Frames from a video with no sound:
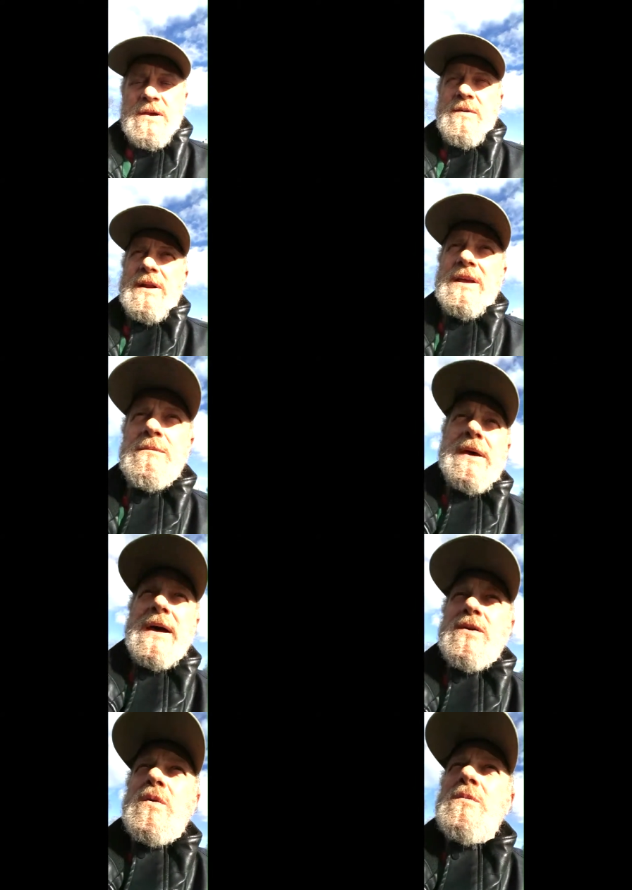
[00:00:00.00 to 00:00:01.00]
when I get back
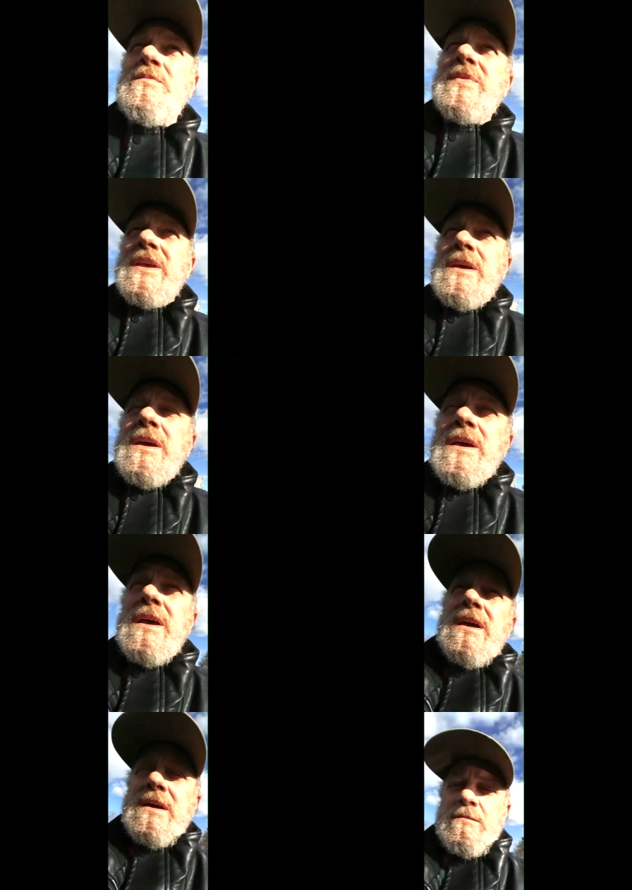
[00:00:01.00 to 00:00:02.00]
home.
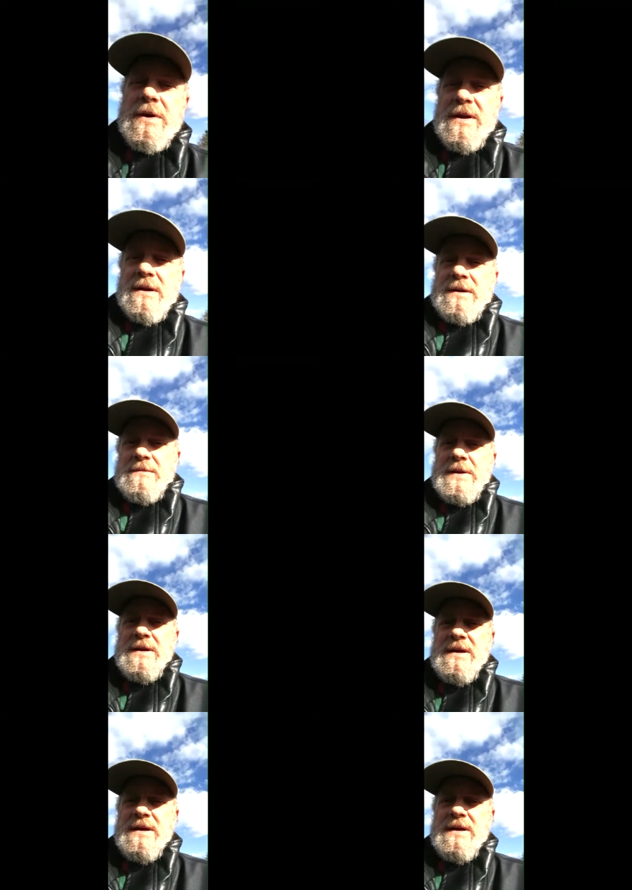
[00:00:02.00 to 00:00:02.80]
But um,